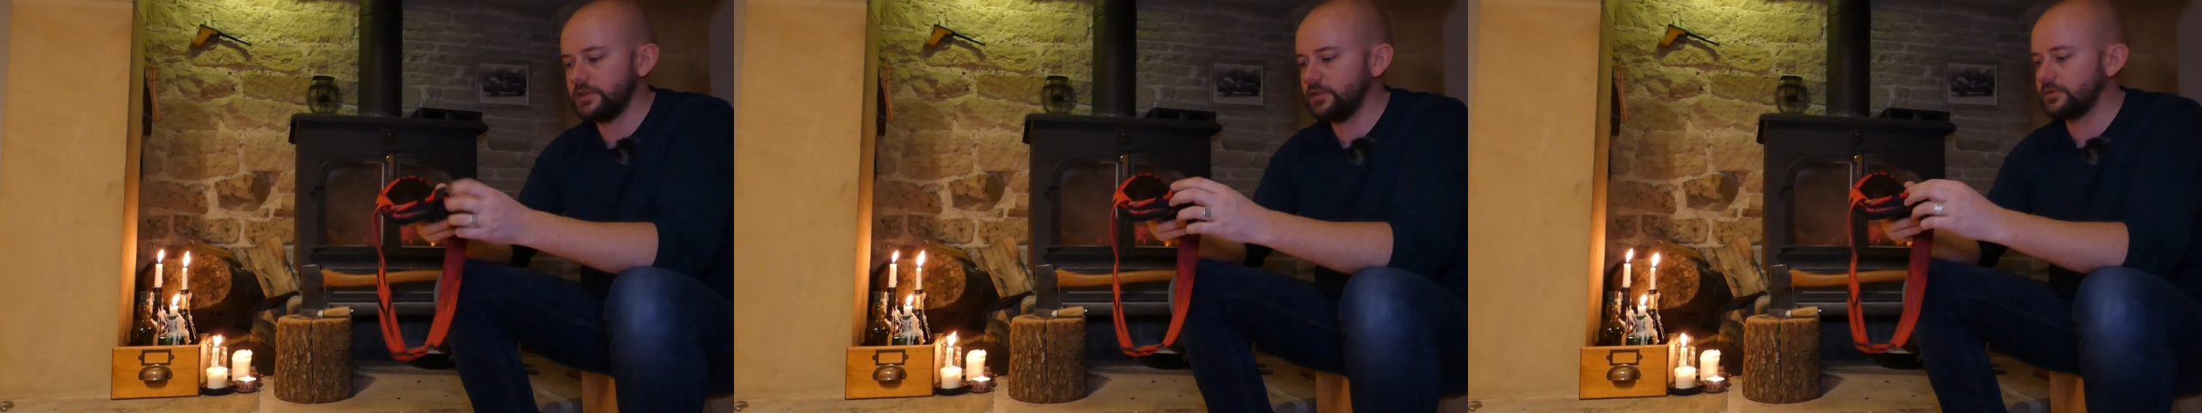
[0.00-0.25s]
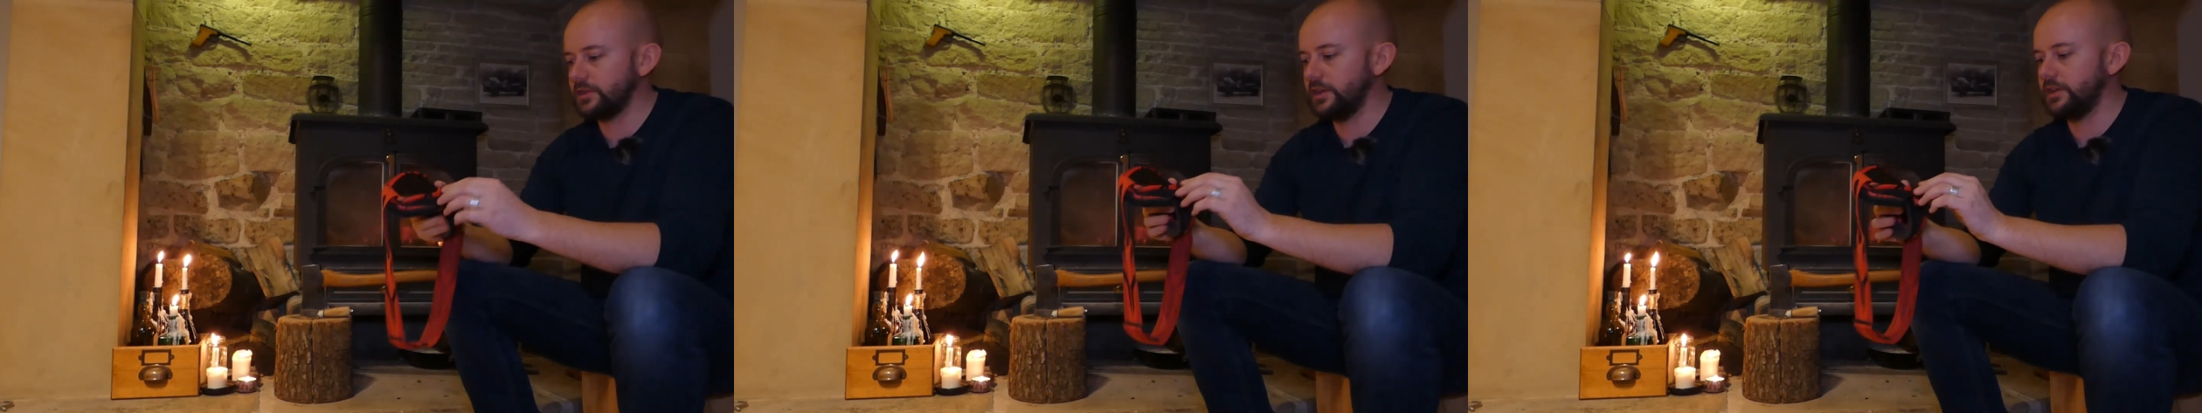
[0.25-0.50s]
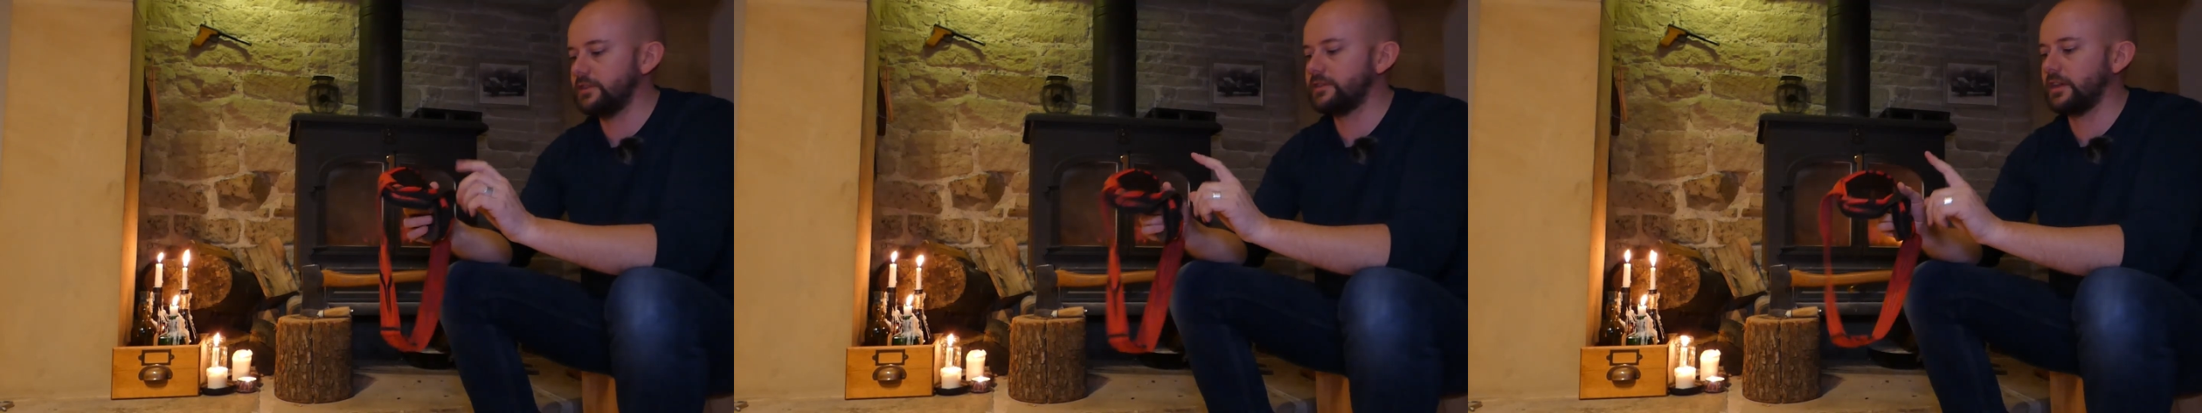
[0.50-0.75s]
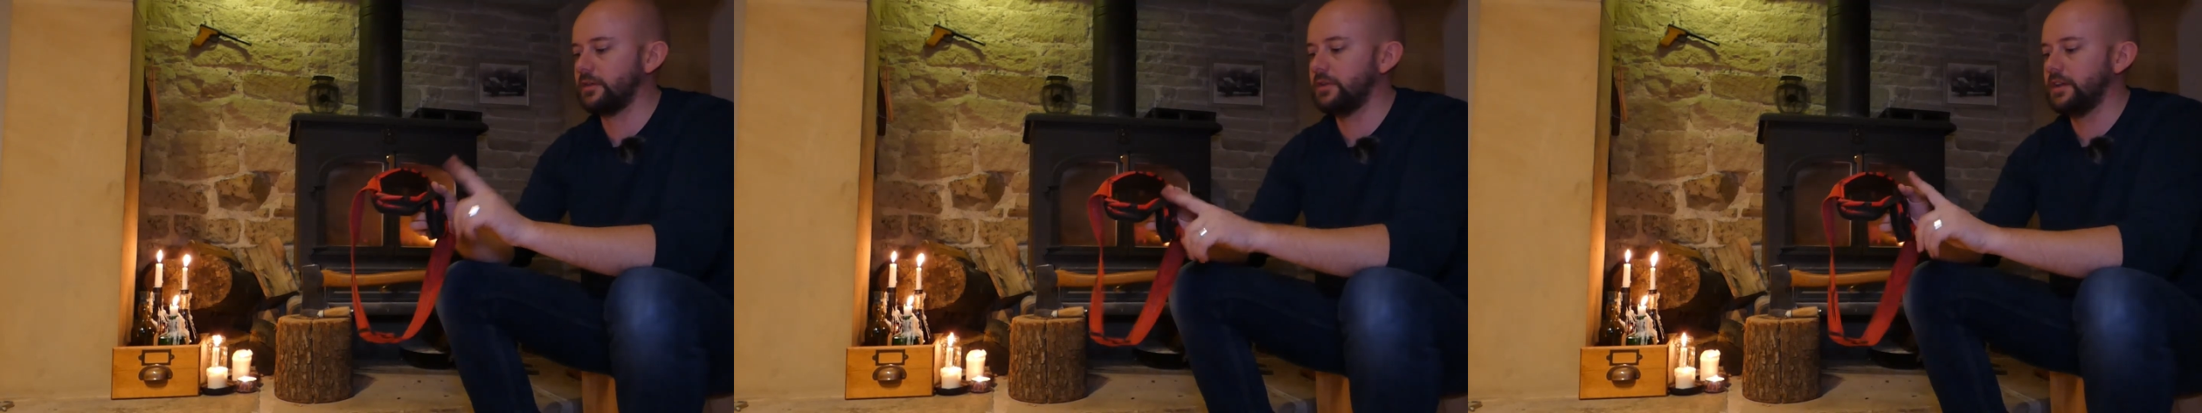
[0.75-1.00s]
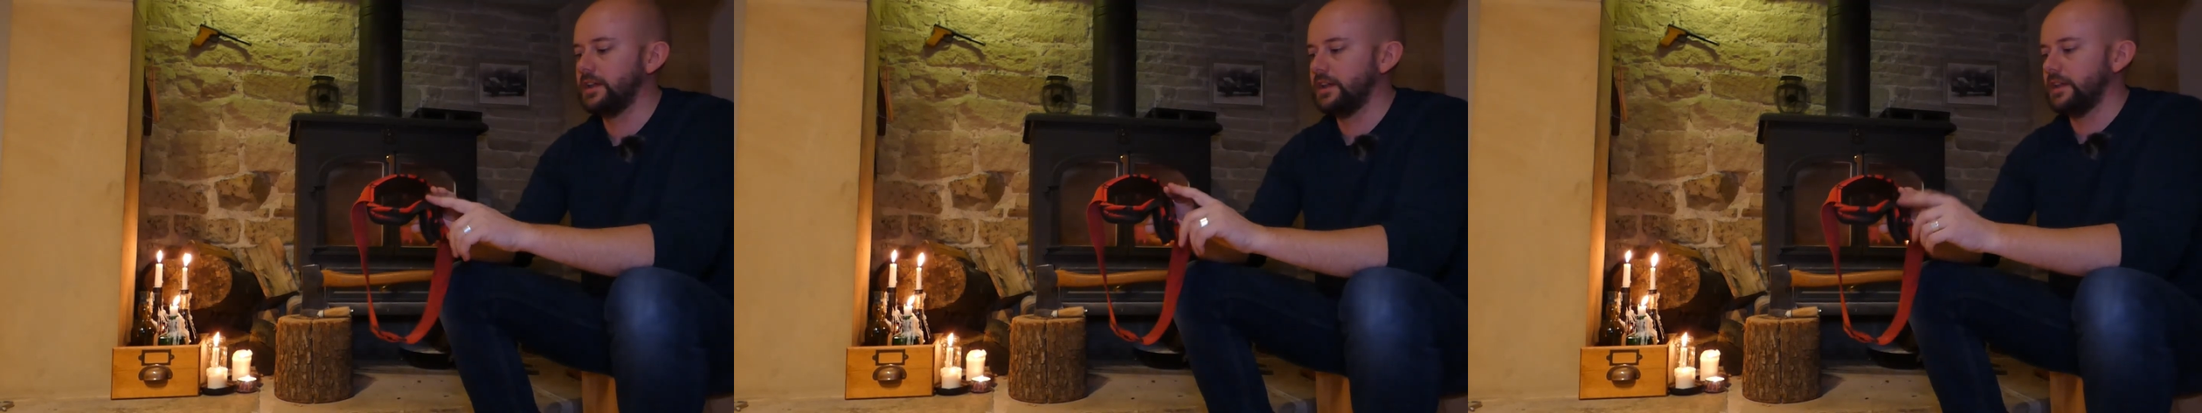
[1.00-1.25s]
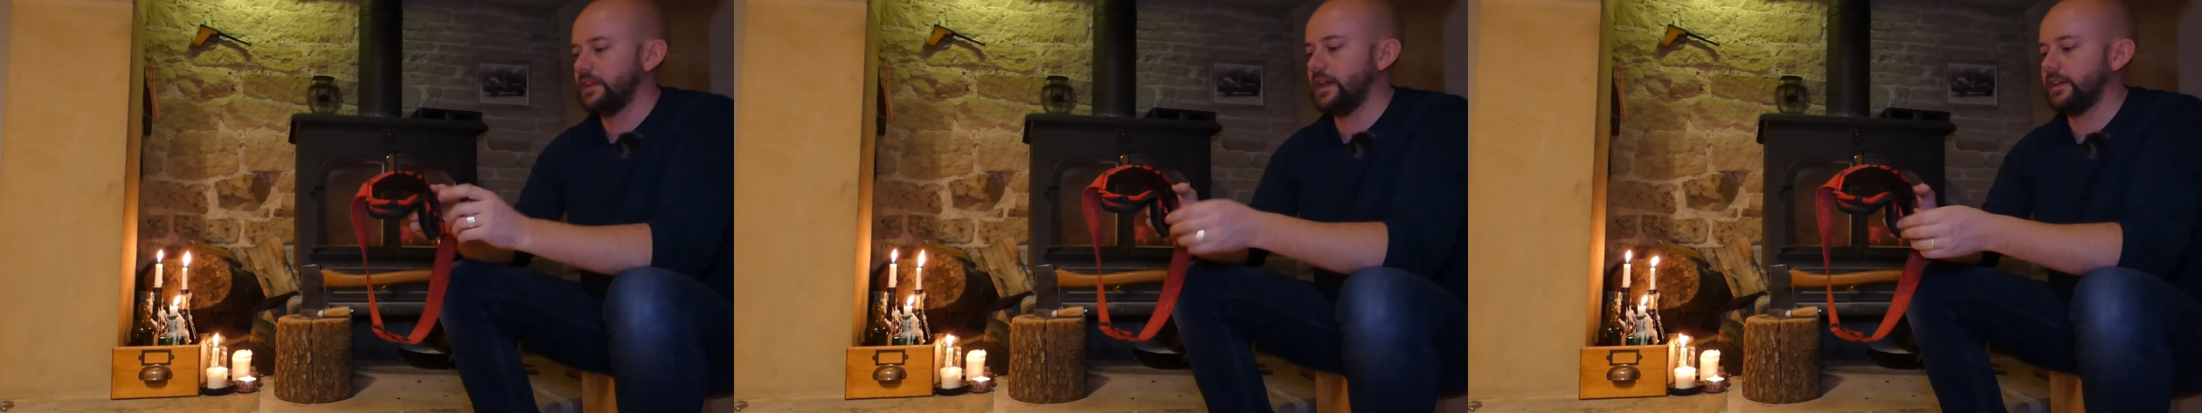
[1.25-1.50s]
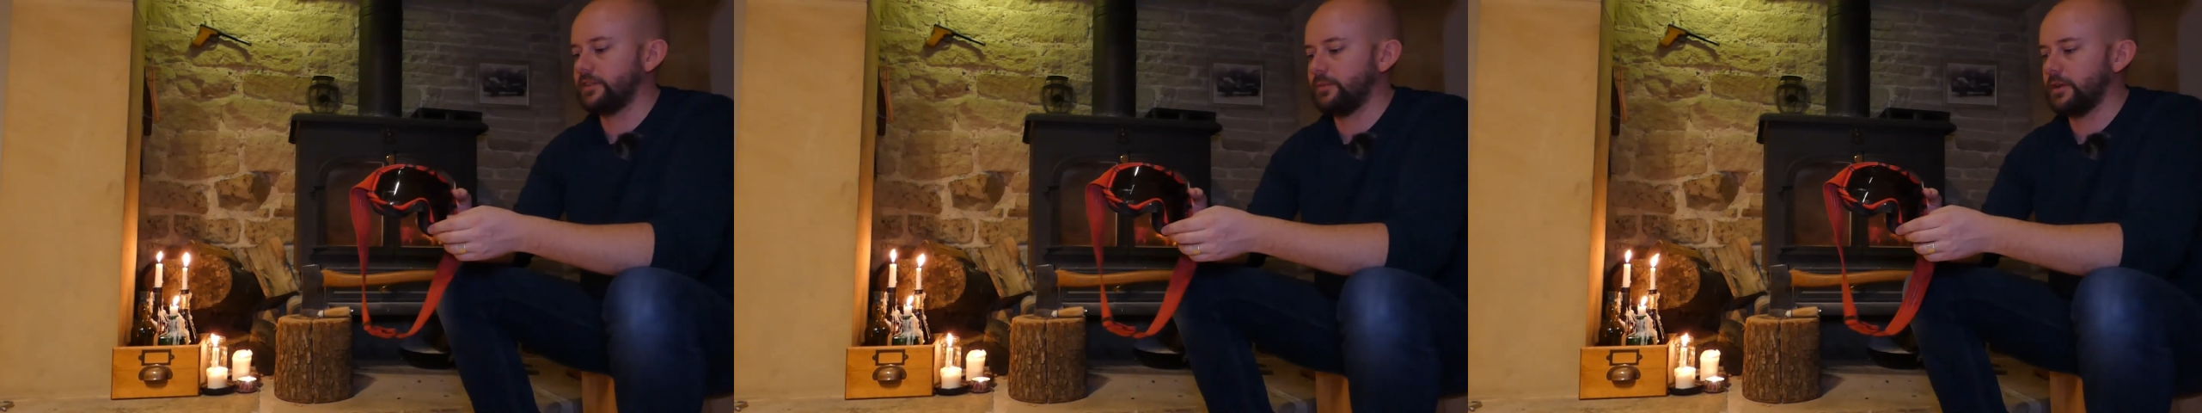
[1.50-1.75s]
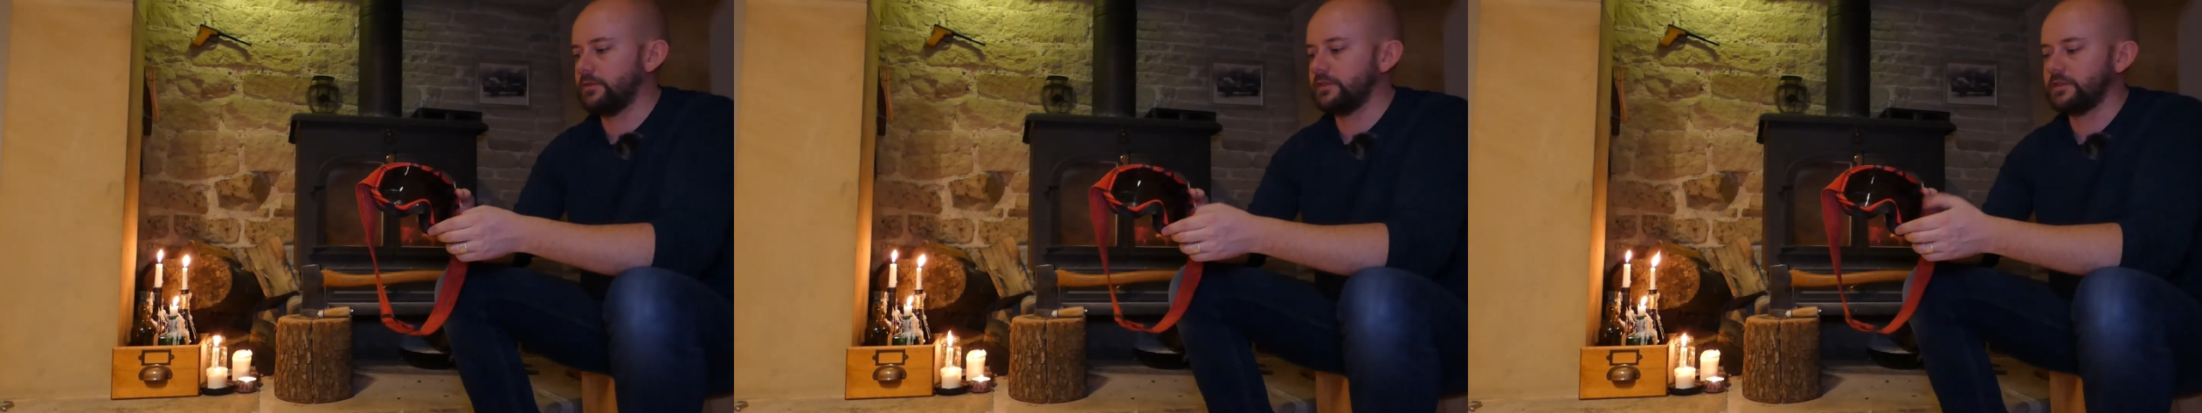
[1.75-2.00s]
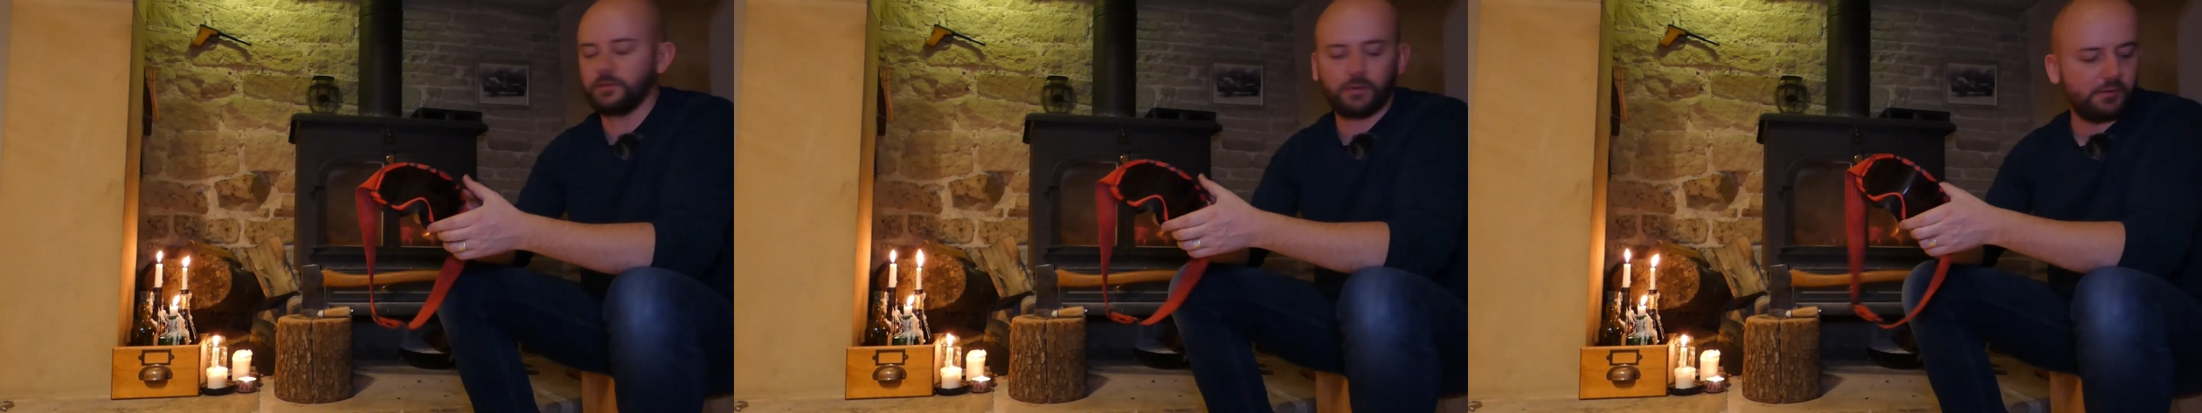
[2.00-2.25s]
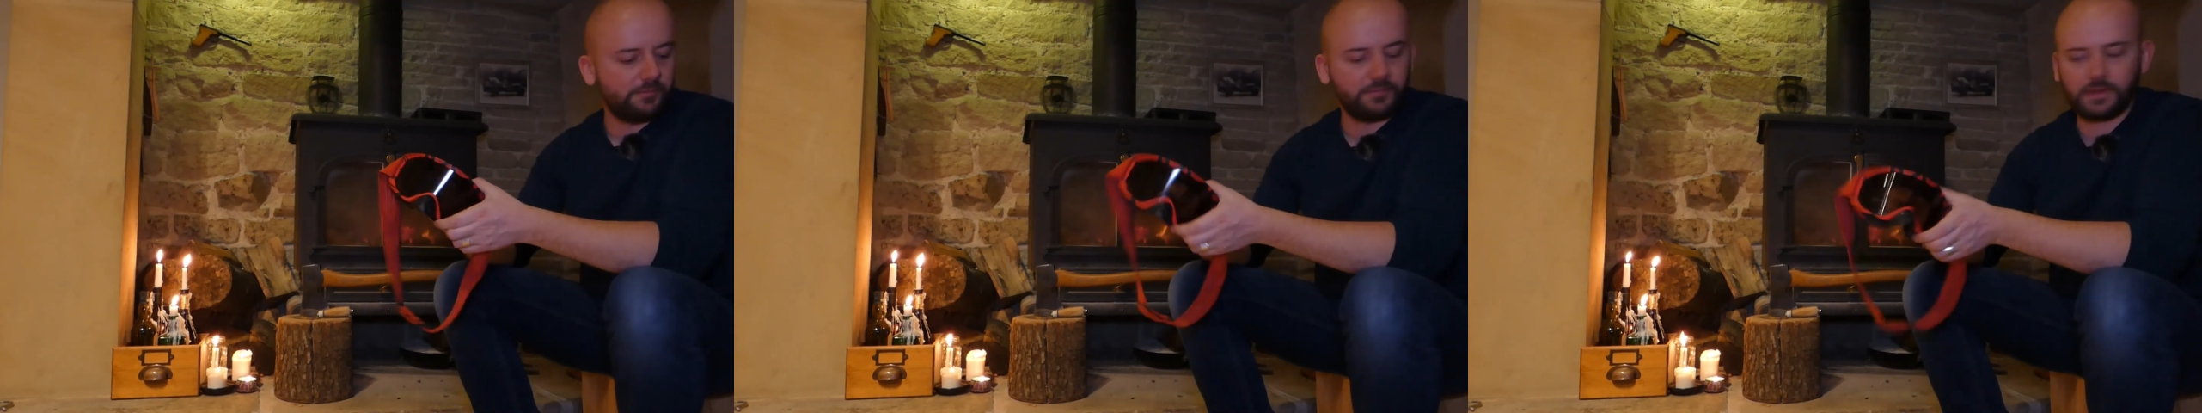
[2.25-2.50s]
it does hurt, so that's a bonus as well.